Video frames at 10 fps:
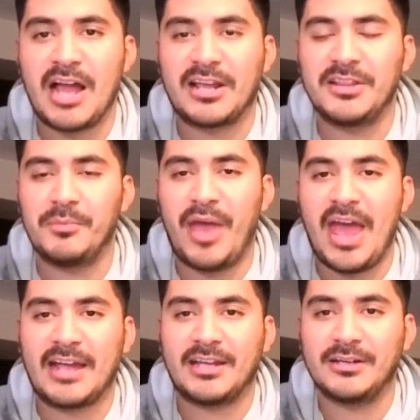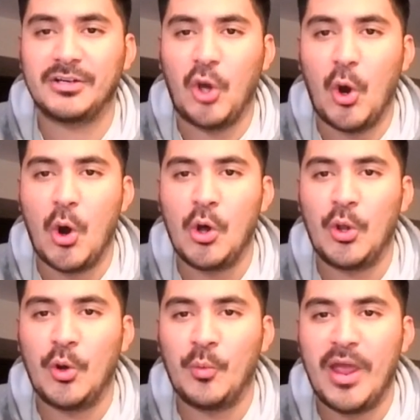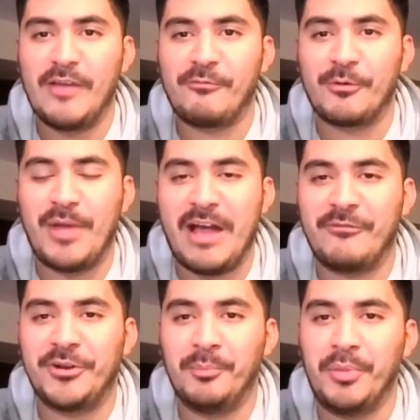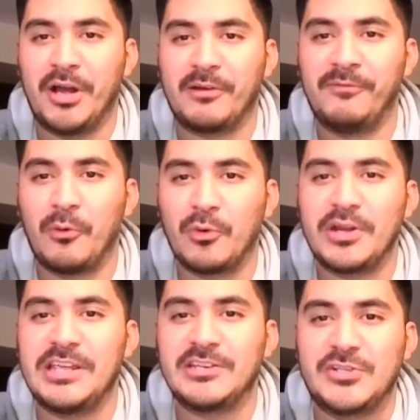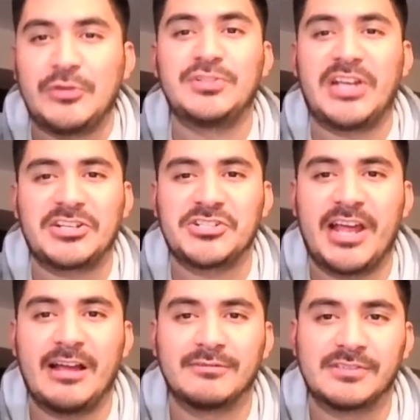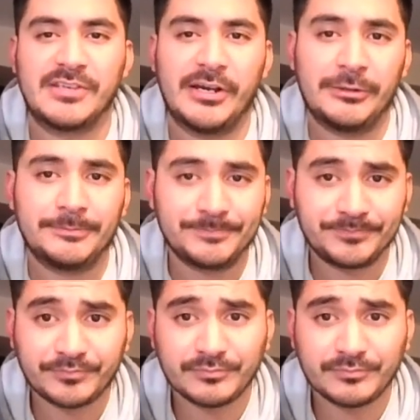block in the back call away from having a buck 40 and two touchdowns. So,